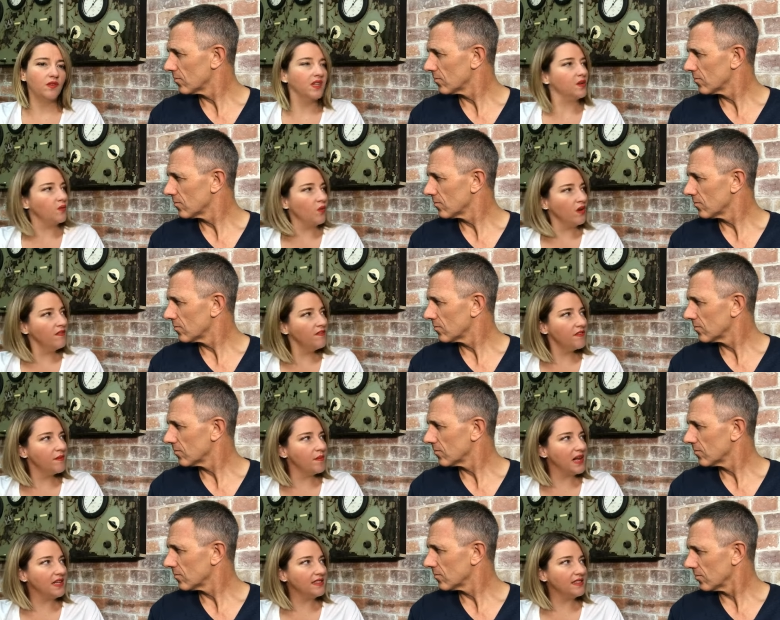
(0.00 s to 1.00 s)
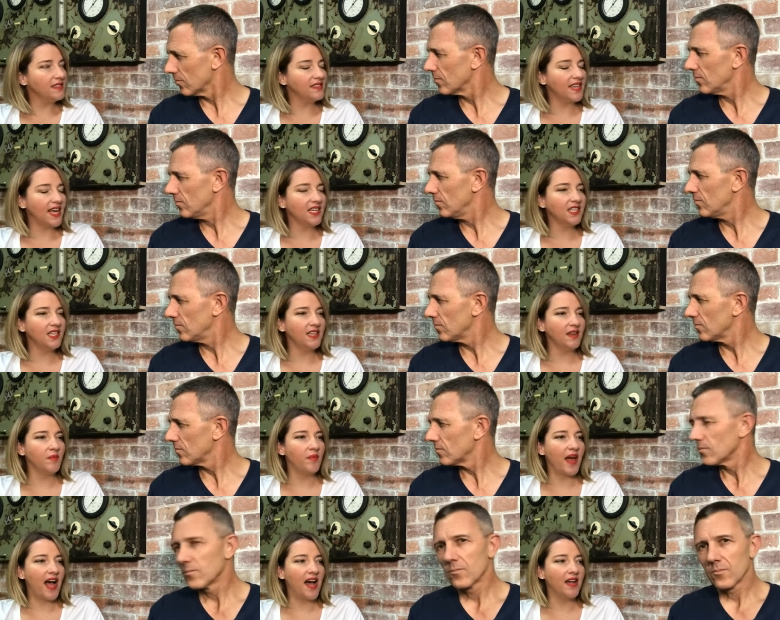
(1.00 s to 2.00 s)
Speaker 1: really want from us, it's mm-hmm. actually
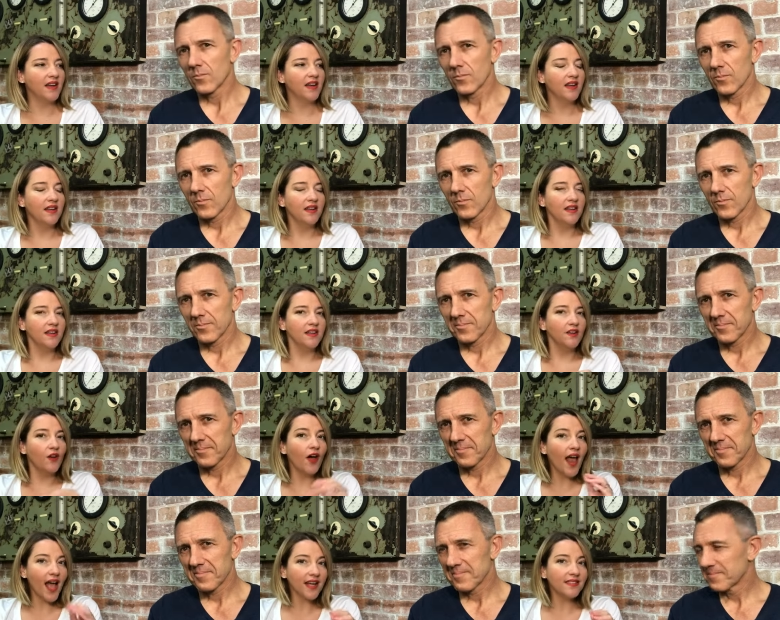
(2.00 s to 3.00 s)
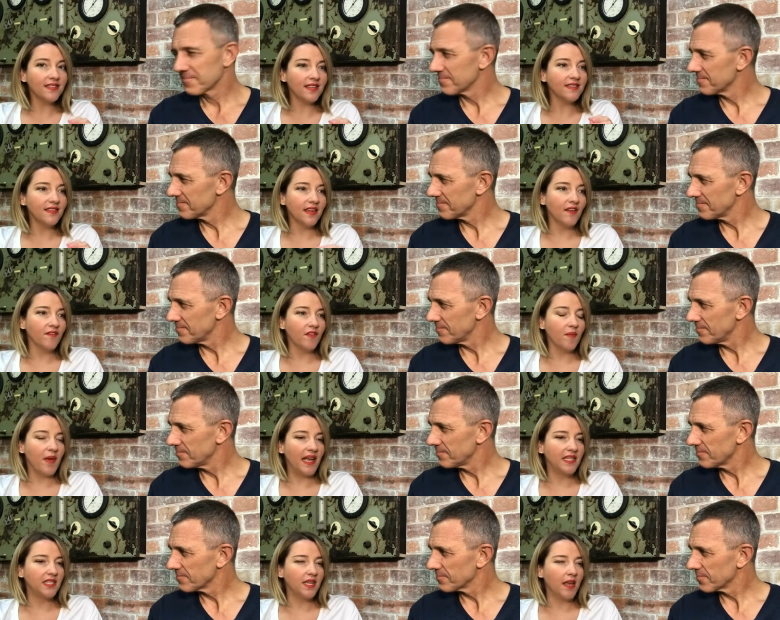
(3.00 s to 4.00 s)
about not accessing
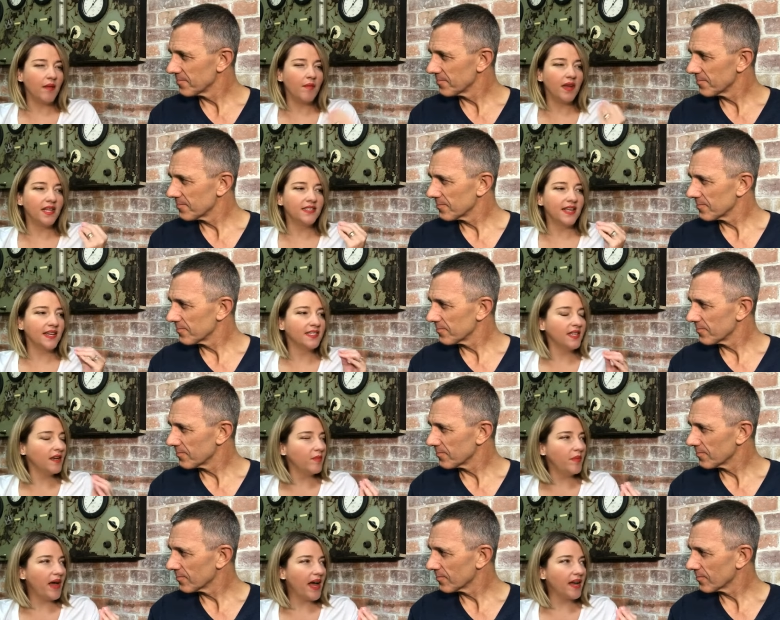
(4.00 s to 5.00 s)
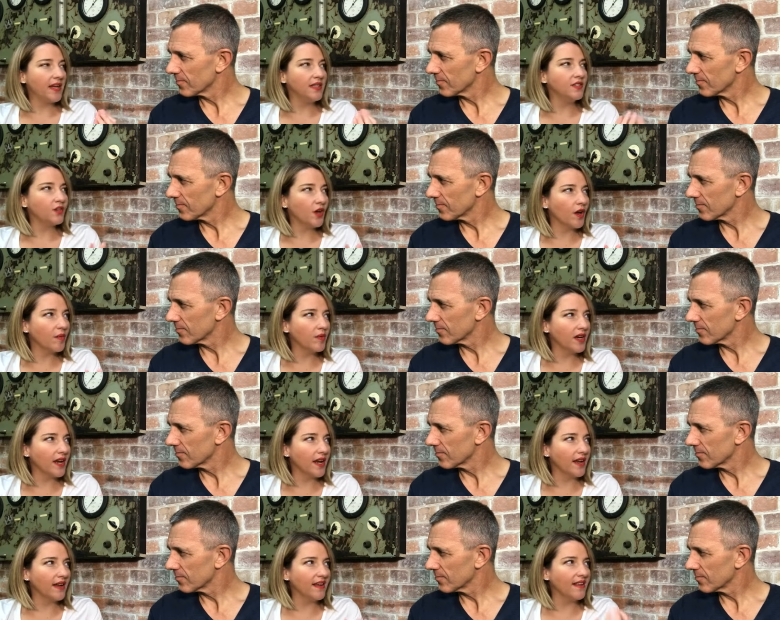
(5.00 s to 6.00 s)
information, but it's actually about
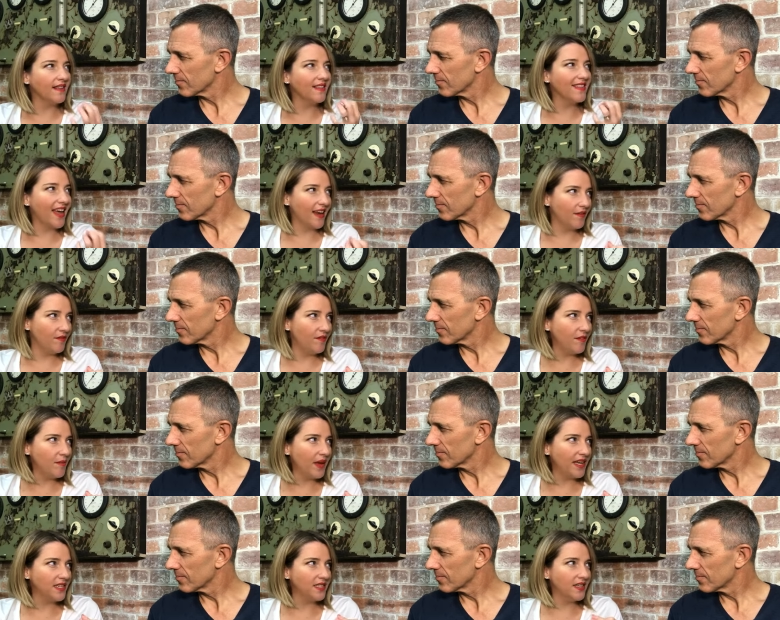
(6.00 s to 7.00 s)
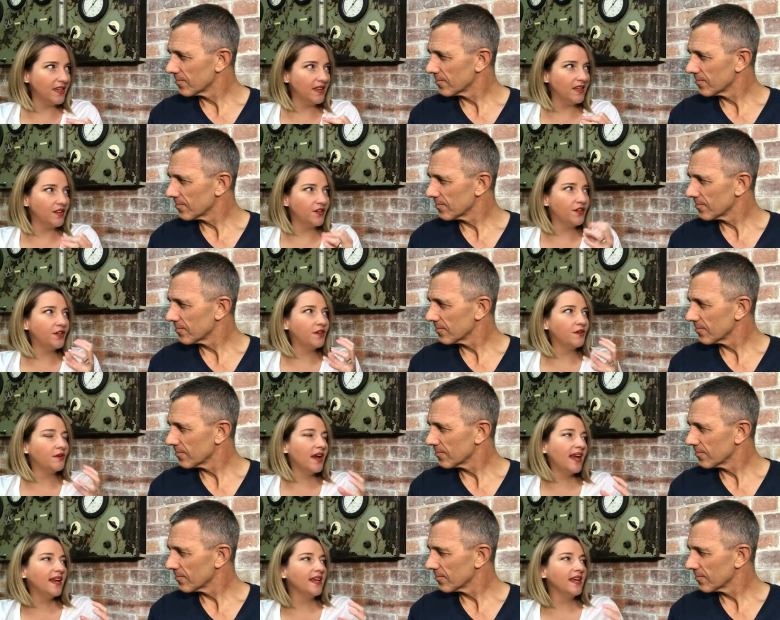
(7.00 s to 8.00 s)
interpreting that information and
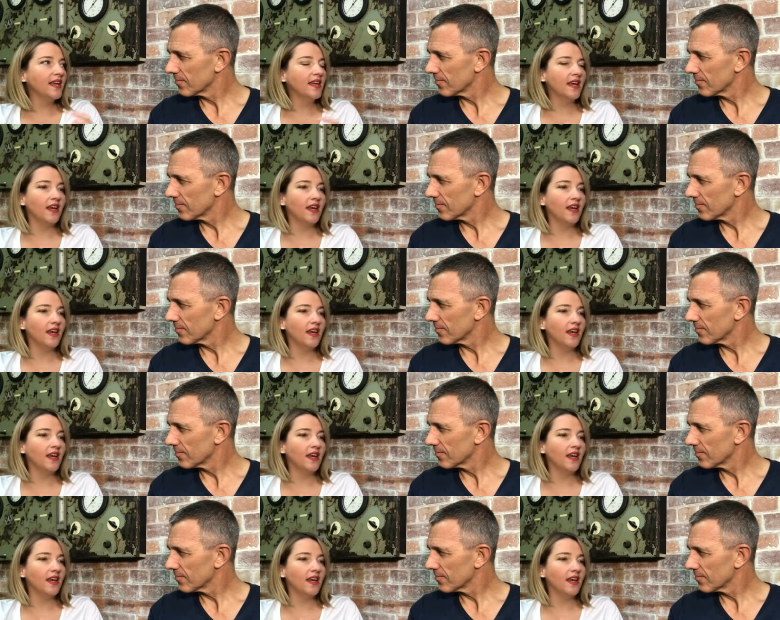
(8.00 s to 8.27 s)
curating it